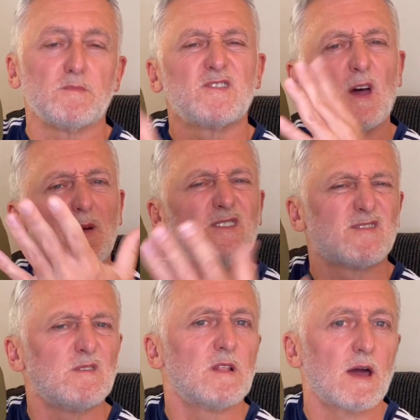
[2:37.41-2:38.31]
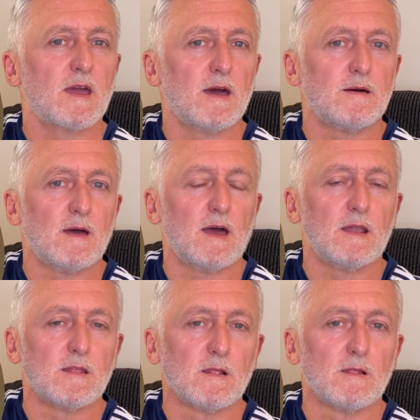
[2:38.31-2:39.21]
So it's like a
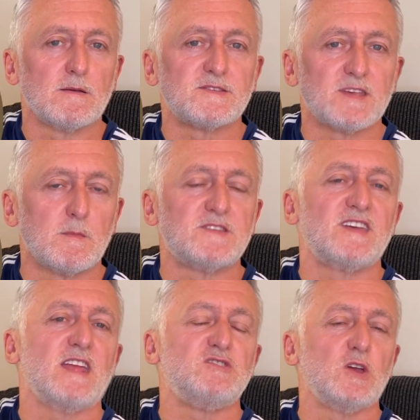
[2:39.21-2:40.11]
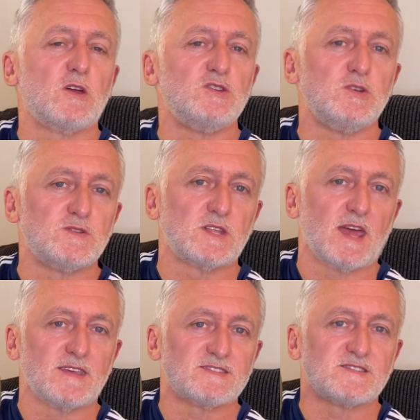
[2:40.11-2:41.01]
little summer tent you could use it as.